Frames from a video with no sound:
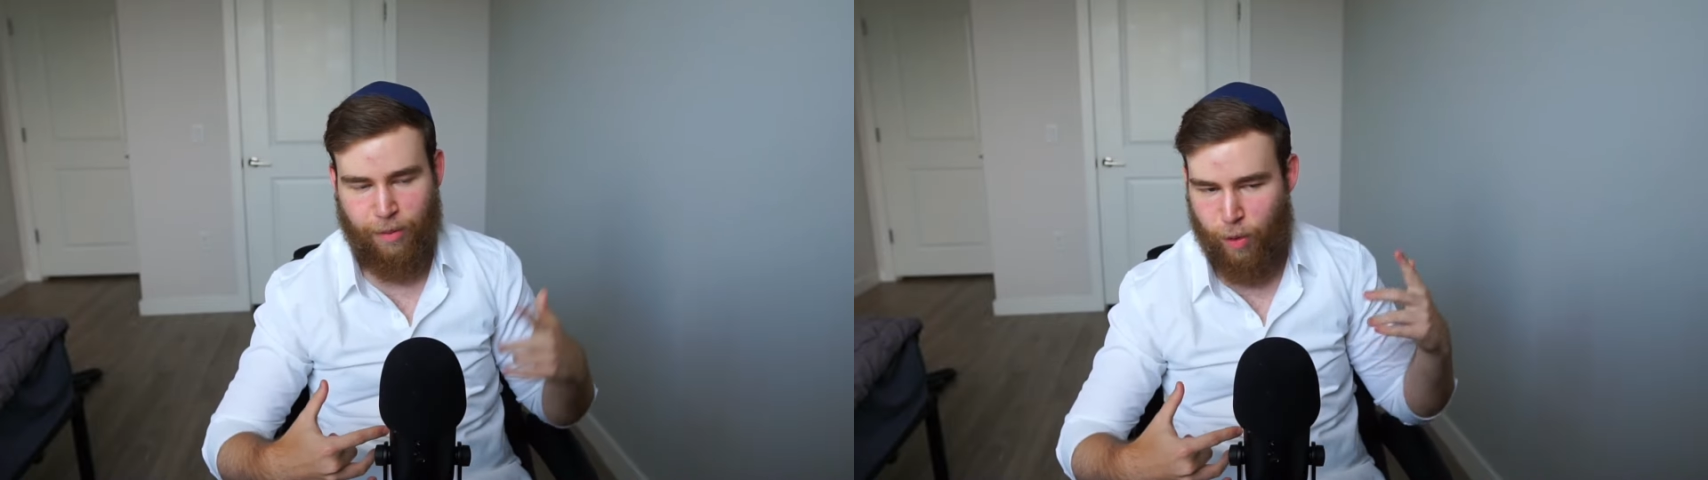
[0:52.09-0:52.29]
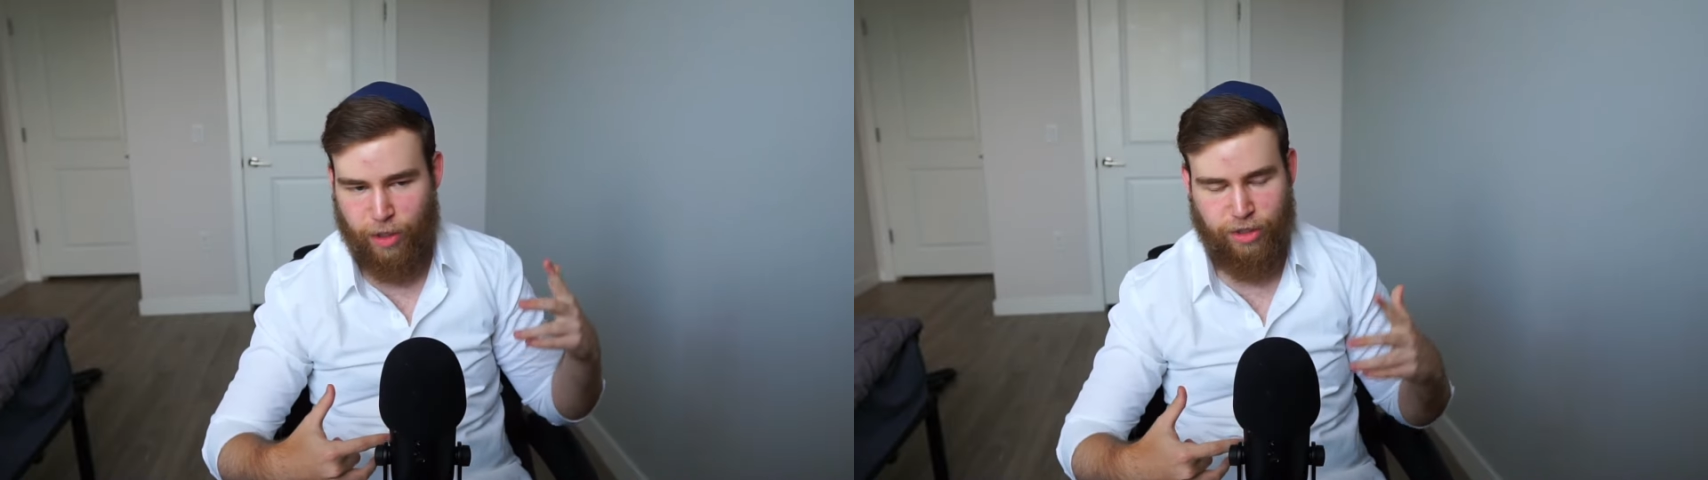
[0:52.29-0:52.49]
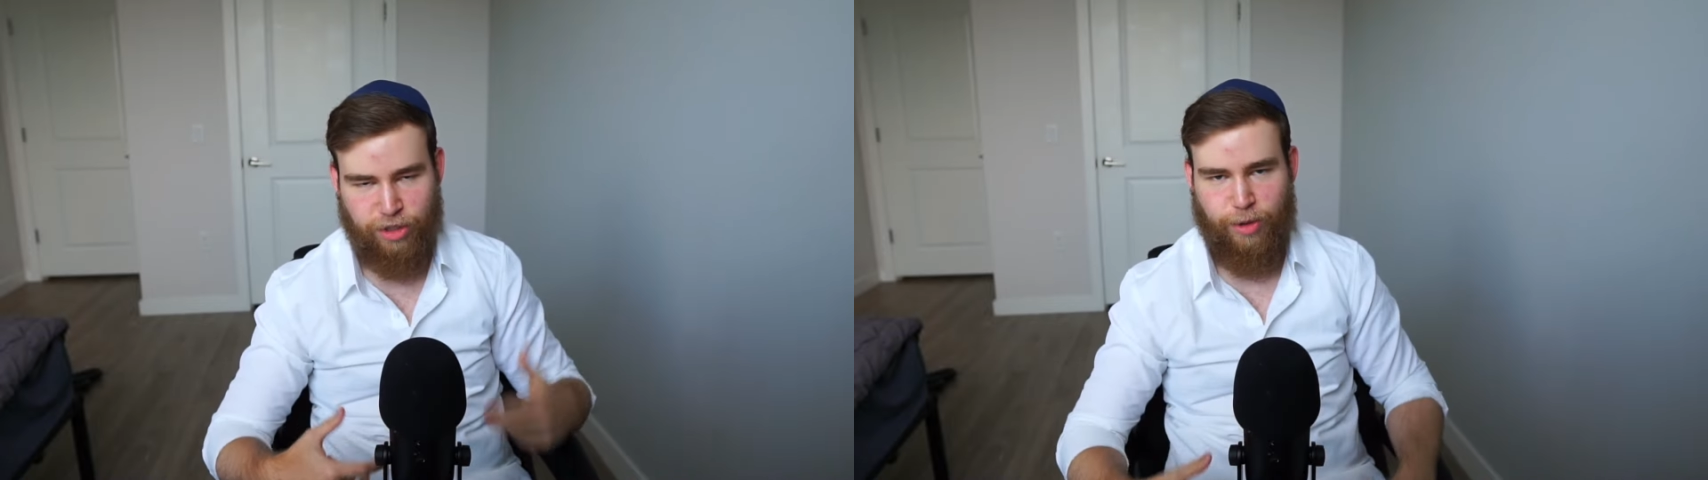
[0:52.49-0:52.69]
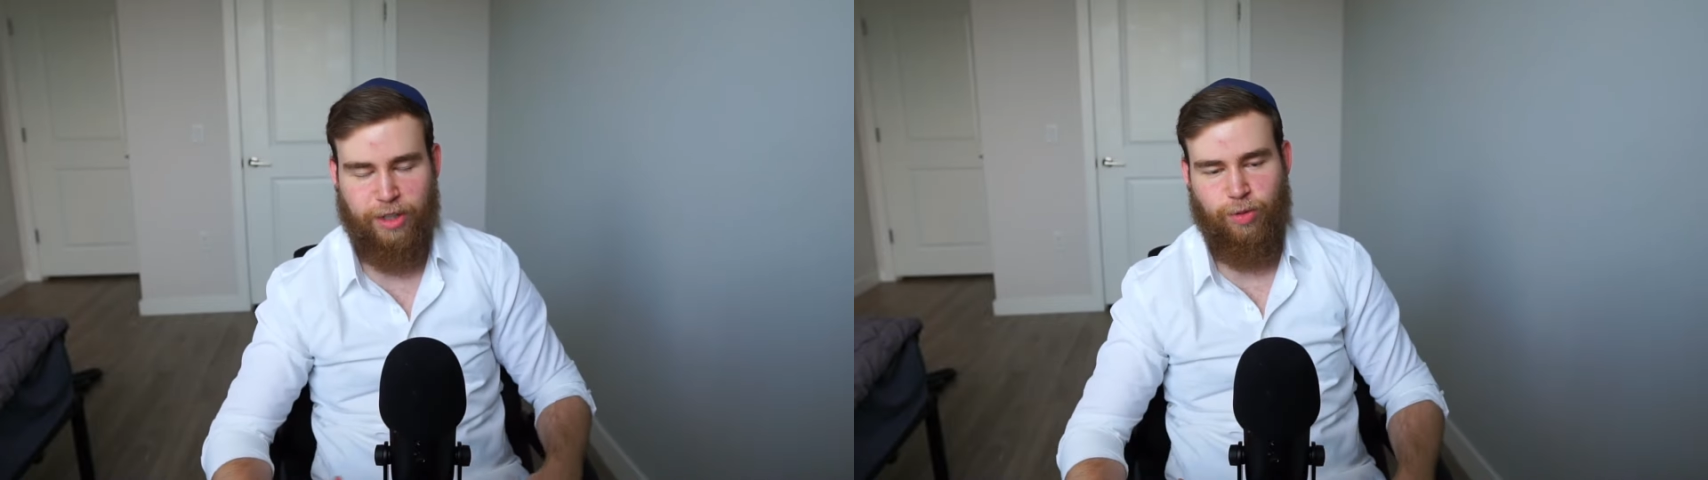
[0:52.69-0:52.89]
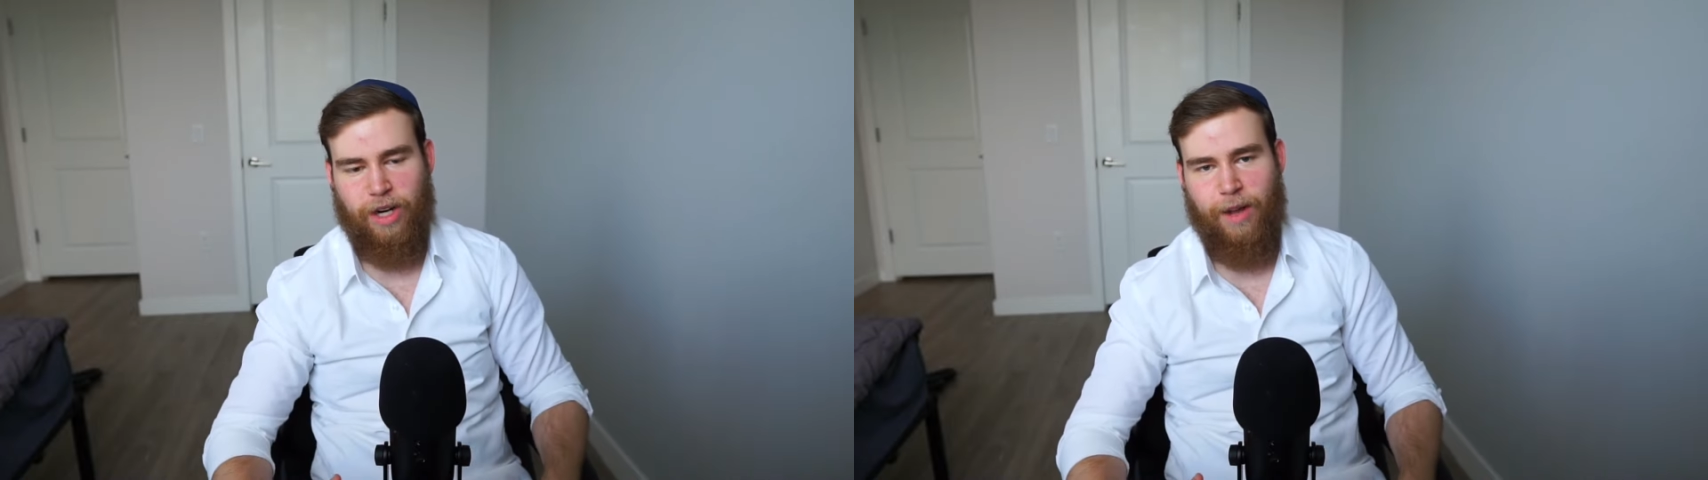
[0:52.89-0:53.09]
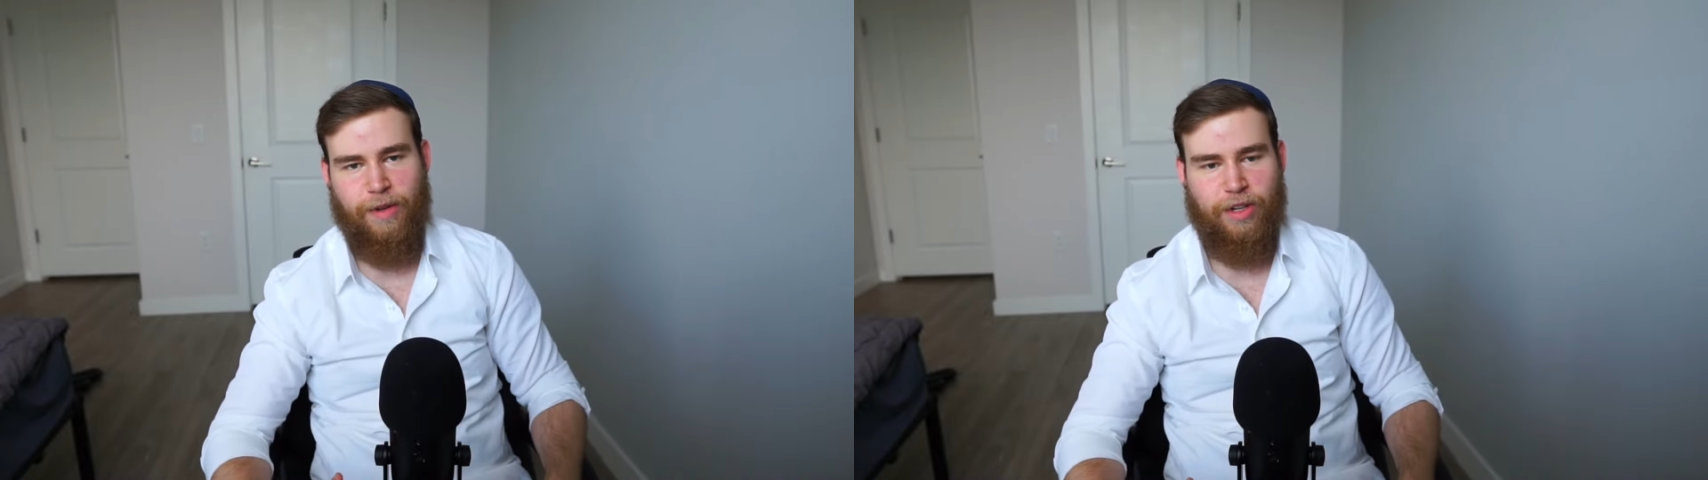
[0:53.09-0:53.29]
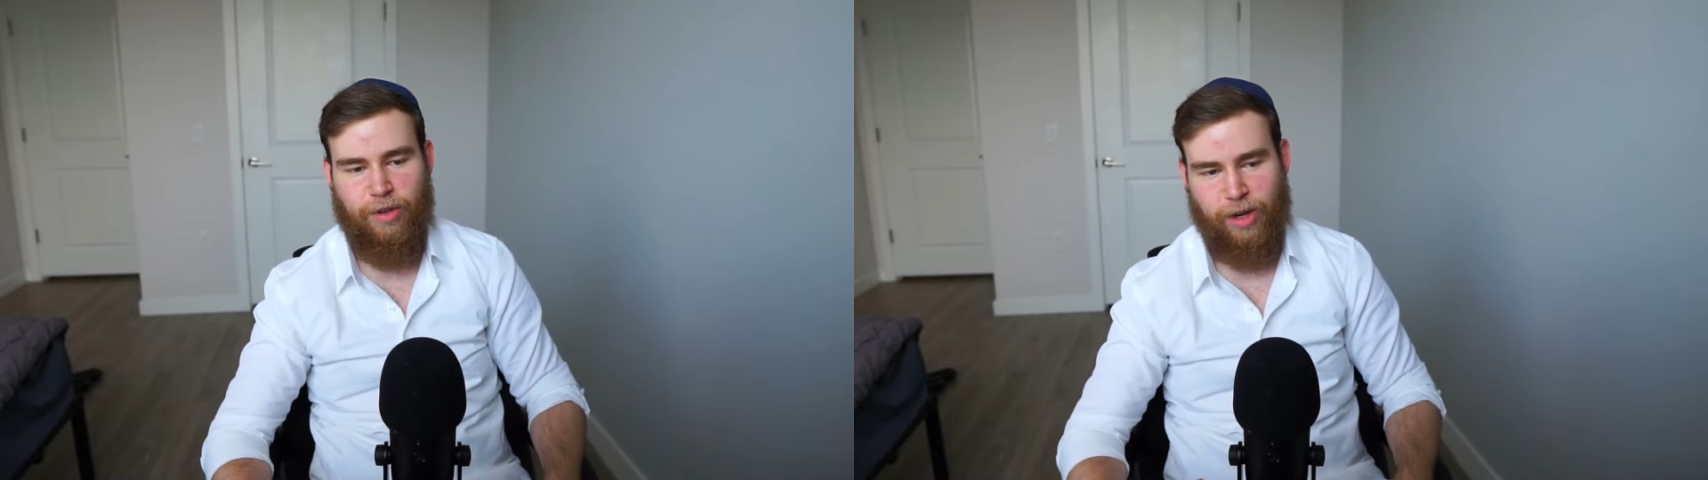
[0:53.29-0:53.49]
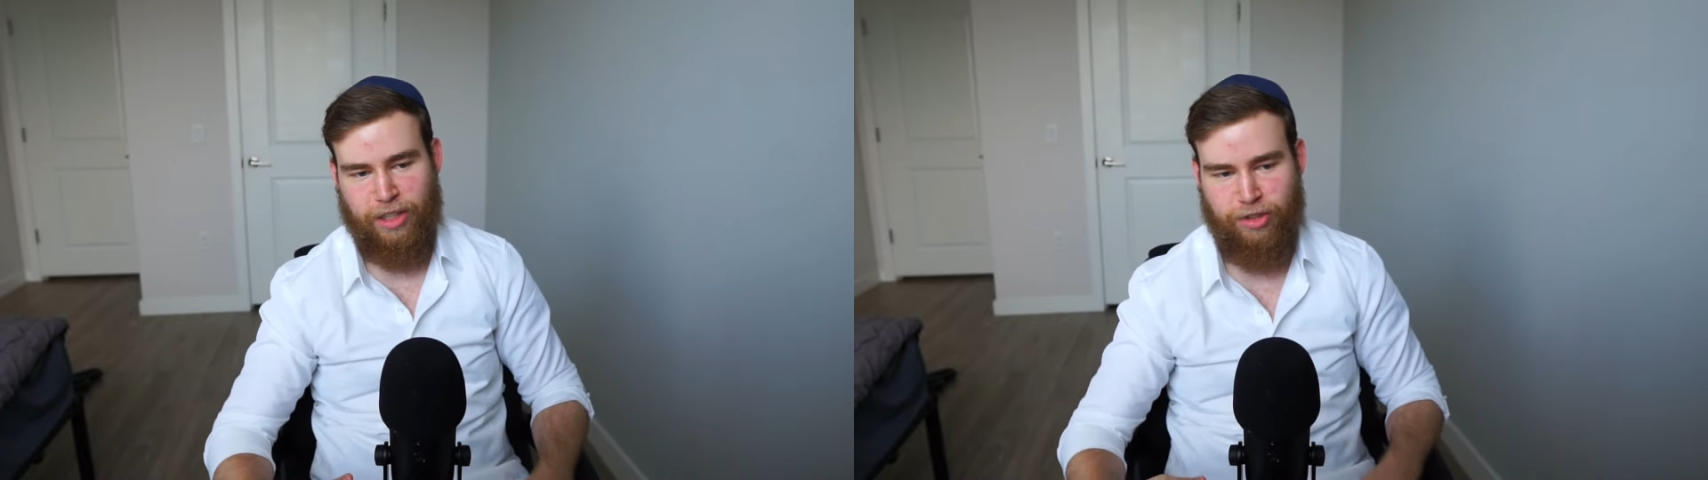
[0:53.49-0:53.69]
I'm always stressed when I'm in New
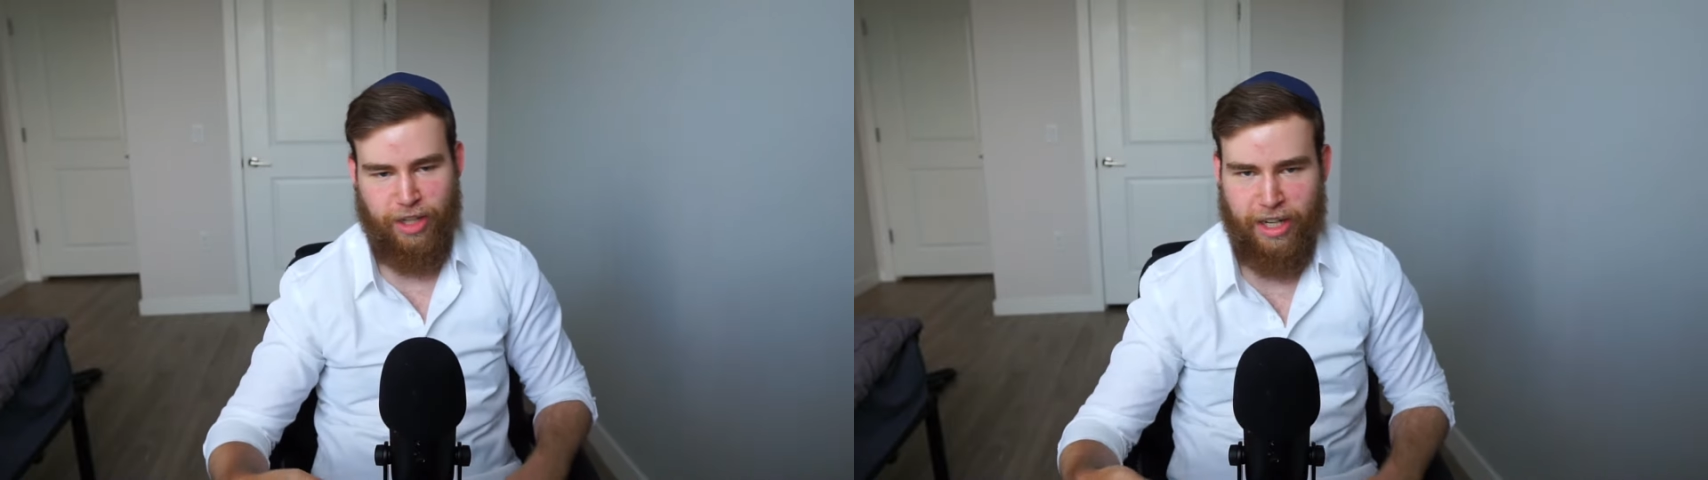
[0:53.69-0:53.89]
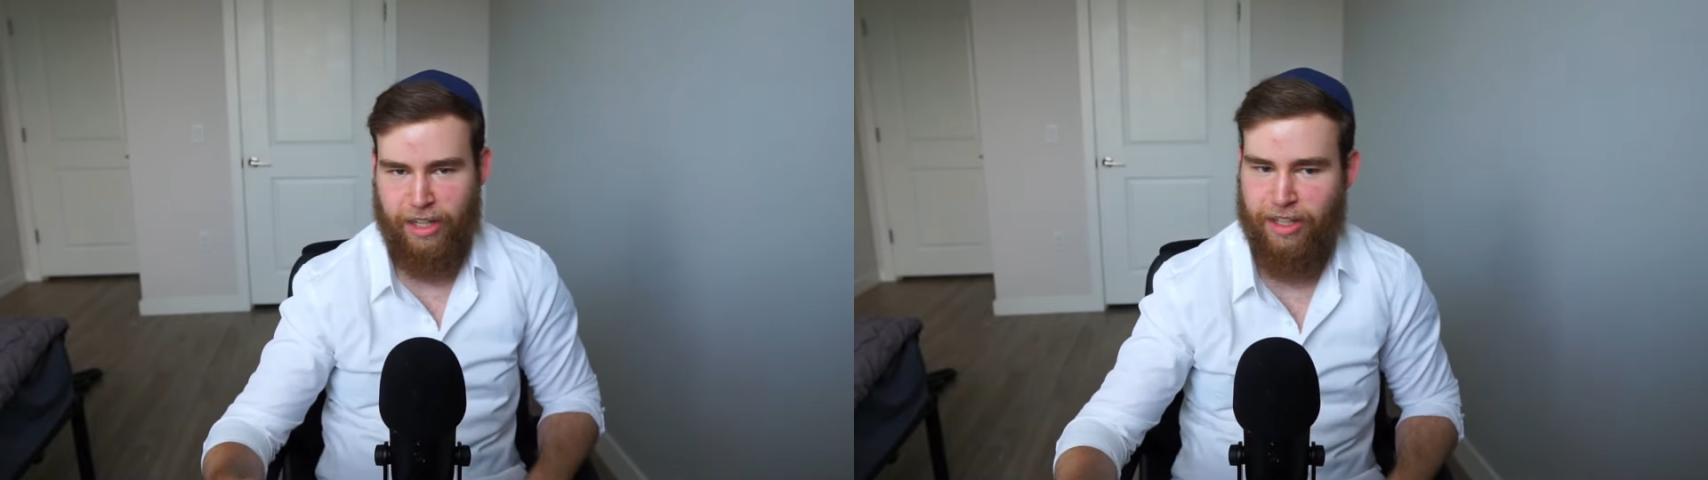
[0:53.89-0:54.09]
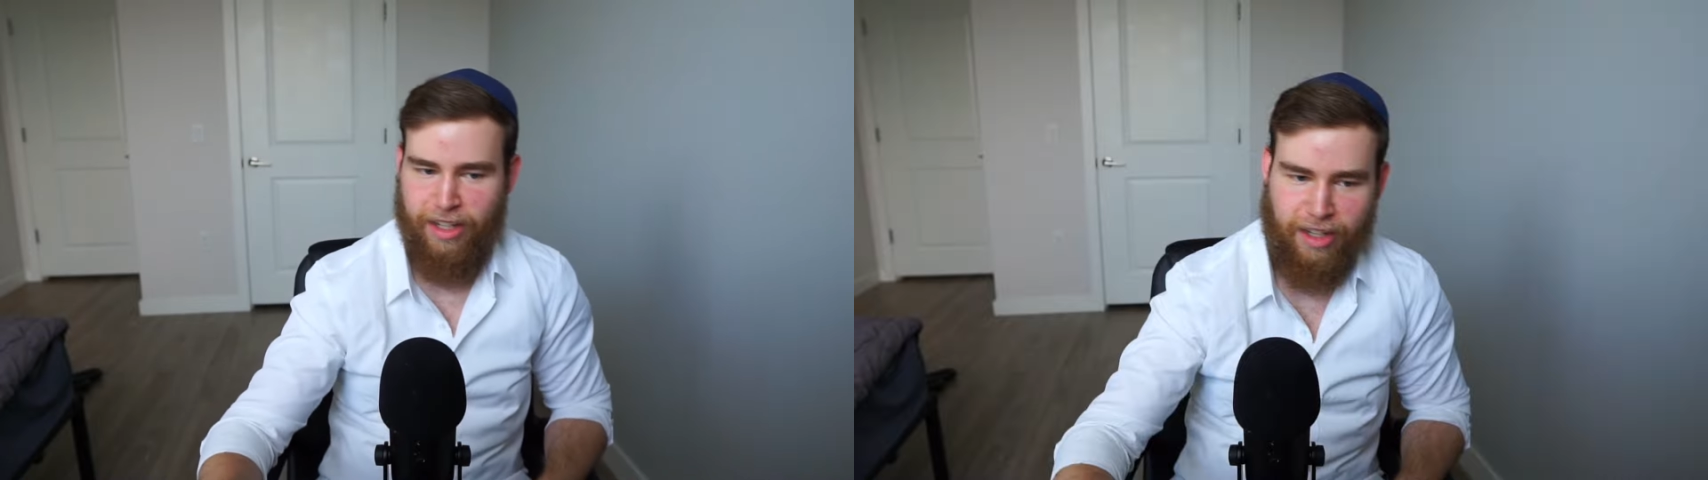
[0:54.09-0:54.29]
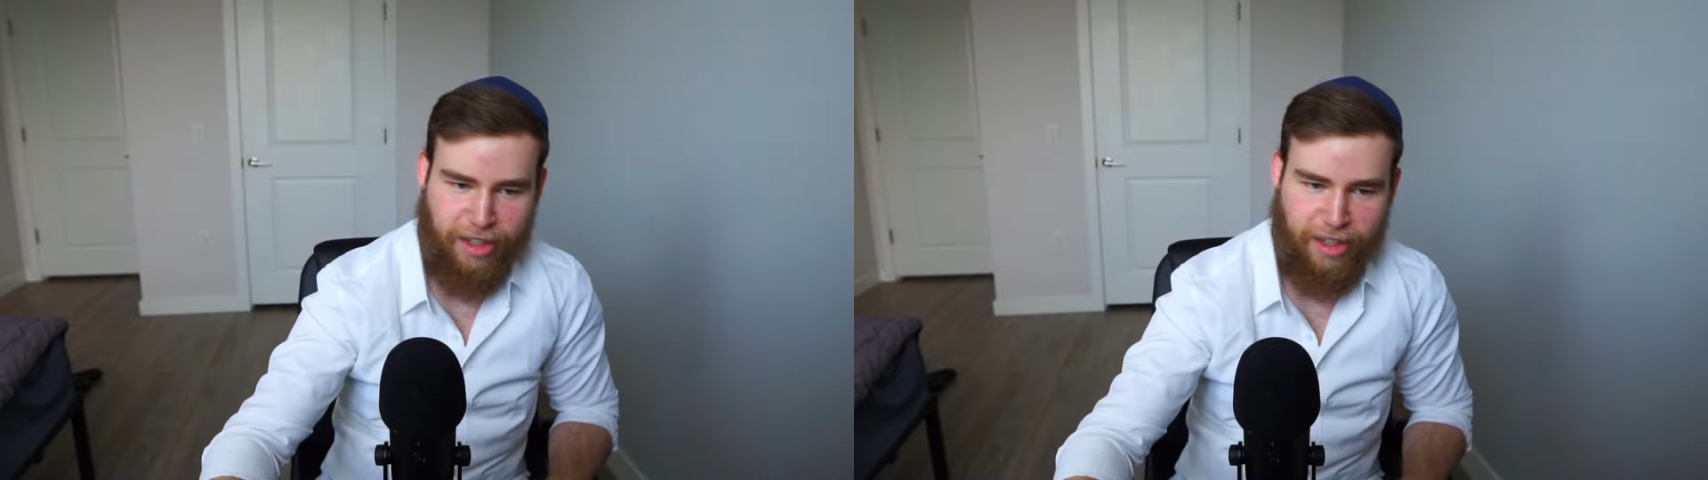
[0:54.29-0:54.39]
York City.